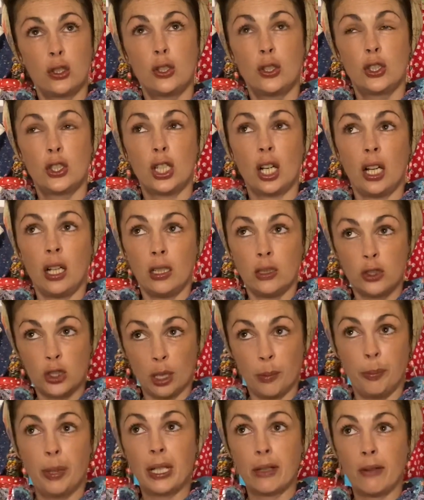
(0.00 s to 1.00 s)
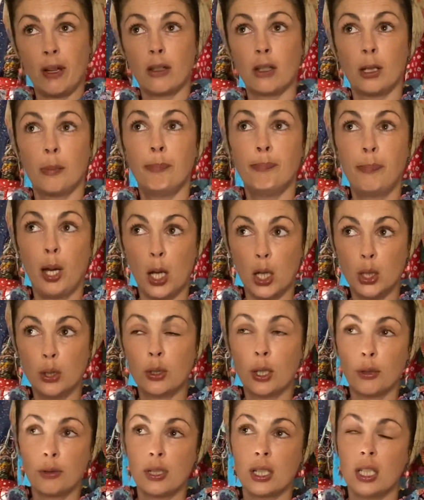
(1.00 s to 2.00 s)
child jumping around on a
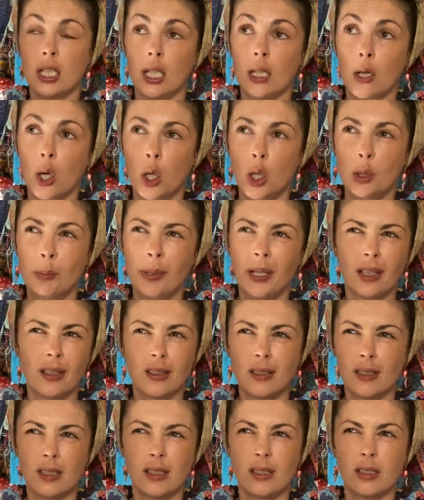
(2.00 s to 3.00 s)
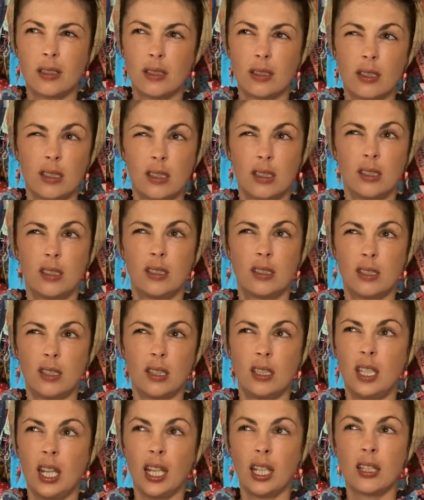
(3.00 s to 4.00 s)
pogo stick hoping to
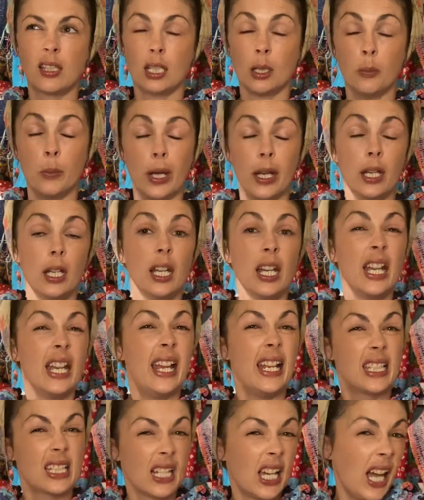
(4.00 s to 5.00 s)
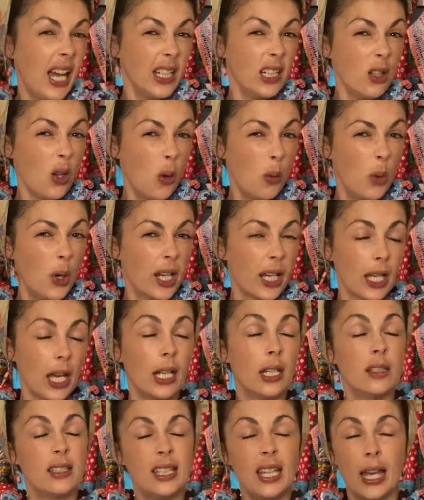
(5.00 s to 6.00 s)
dig somewhere. It's kind of not working,
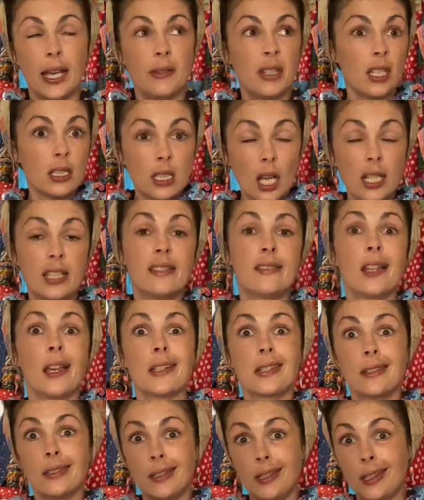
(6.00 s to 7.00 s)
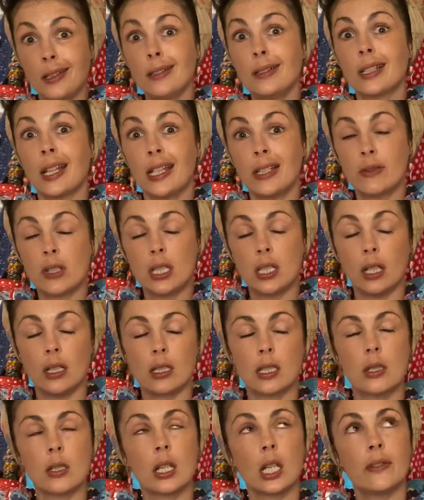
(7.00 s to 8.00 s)
and yeah, it doesn't yield any
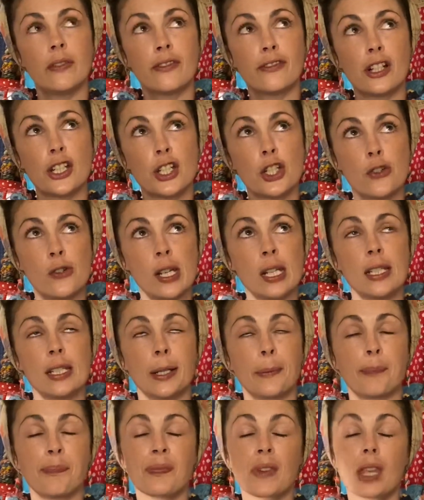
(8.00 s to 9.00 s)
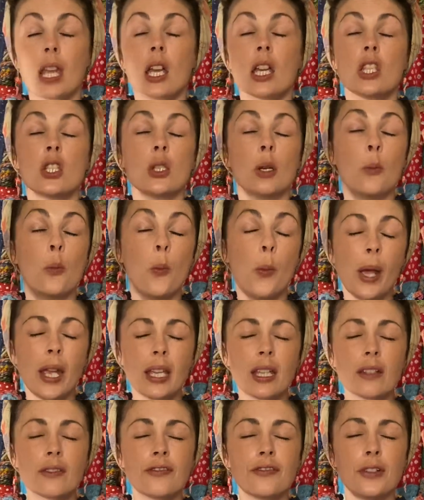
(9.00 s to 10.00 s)
results. It's kind of frustrating. So I'm
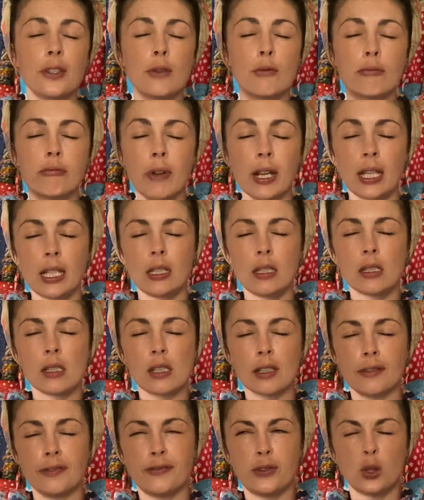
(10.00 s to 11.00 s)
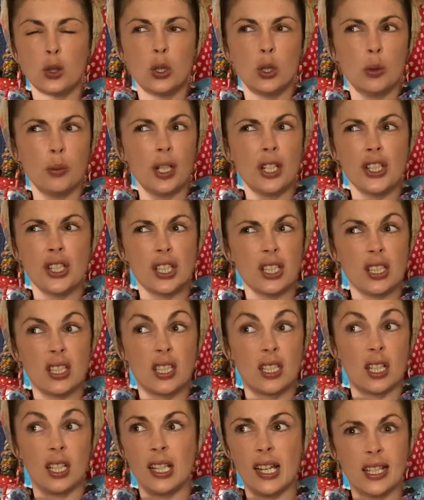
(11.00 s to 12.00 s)
waiting for the rain to fall, which
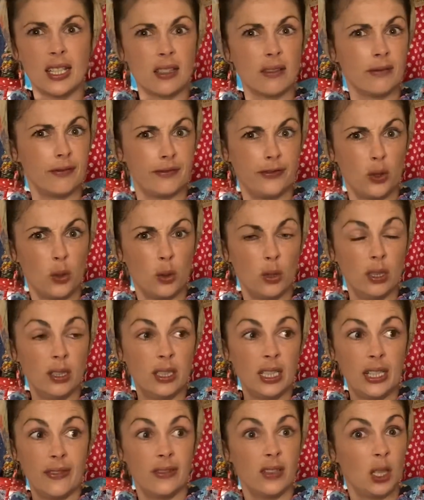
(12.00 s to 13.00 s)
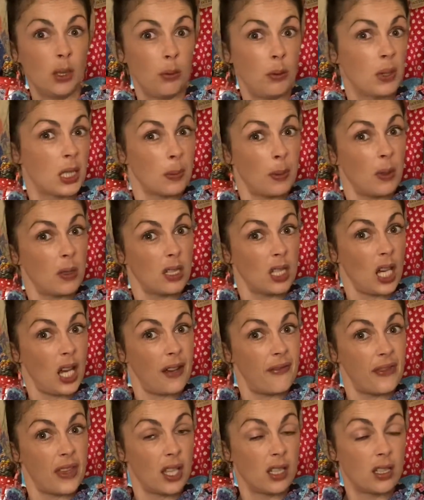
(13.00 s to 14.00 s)
still hasn't fallen, even though we were supposed to
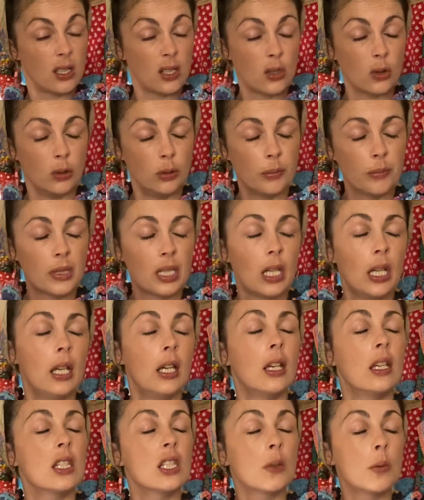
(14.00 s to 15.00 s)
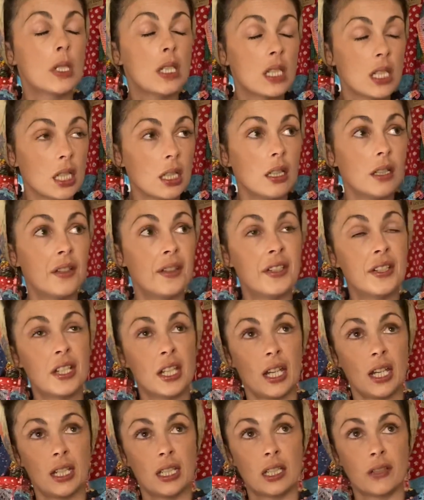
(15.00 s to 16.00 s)
have thunderstorms. So until the
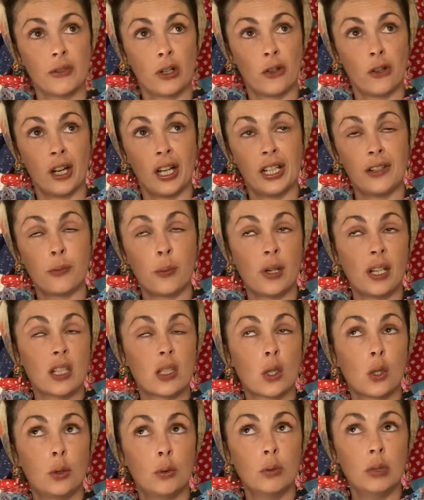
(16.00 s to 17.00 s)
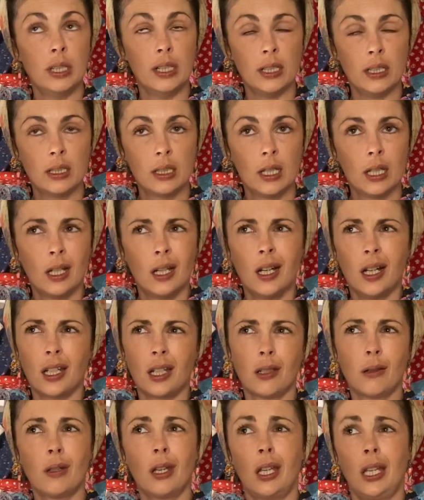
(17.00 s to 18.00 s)
days have arrived when it's cooler and I
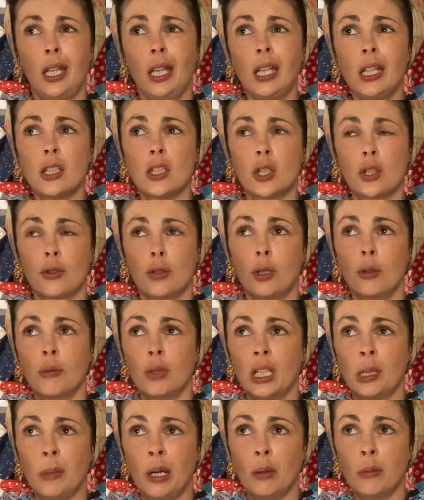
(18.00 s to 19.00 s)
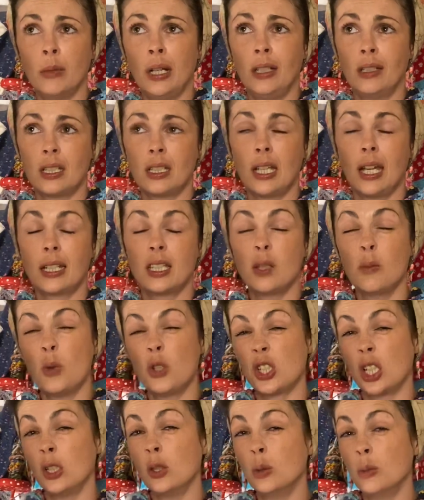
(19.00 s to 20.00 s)
don't get heat stroke when I'm out metal detecting,
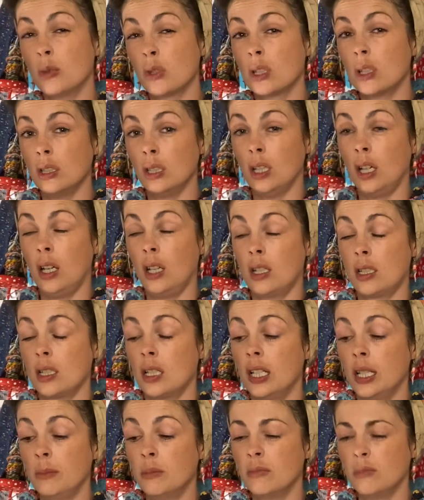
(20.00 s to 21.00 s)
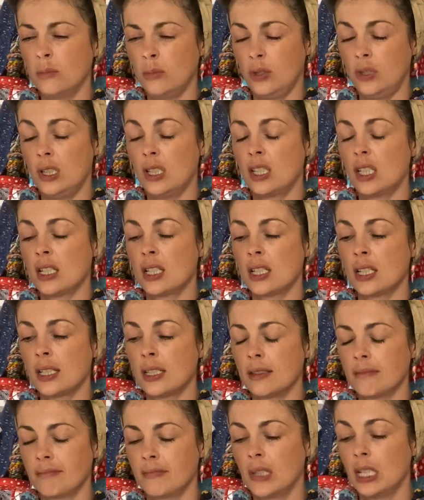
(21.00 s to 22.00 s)
which I almost got last time, which
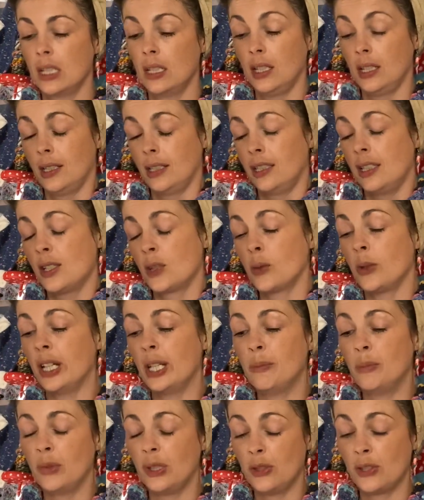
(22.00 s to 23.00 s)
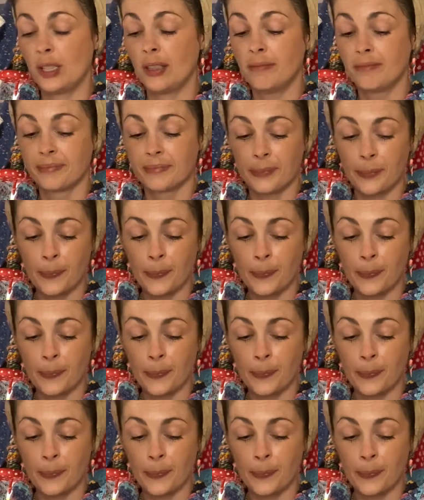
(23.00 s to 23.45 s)
is just quite amusing.